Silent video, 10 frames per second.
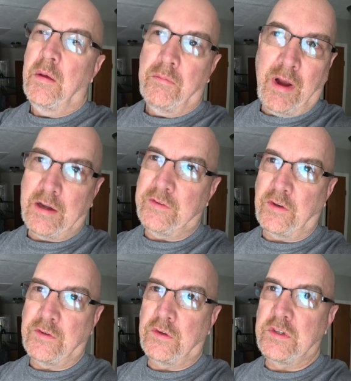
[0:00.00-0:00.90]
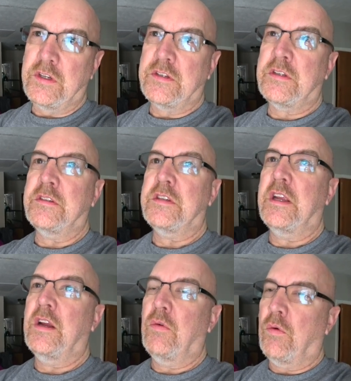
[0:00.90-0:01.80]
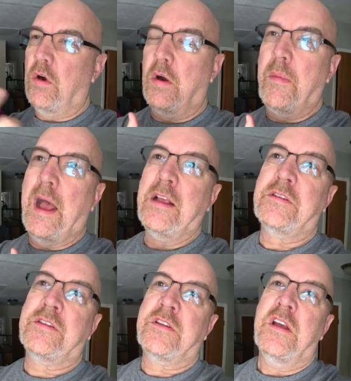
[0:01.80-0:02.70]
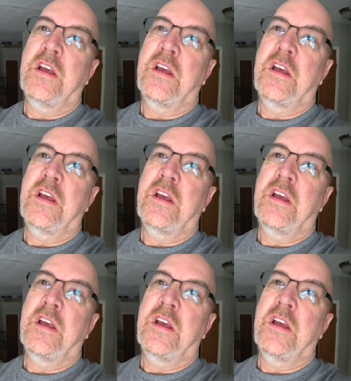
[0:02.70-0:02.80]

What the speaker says: practiced our social distancing, wore our masks,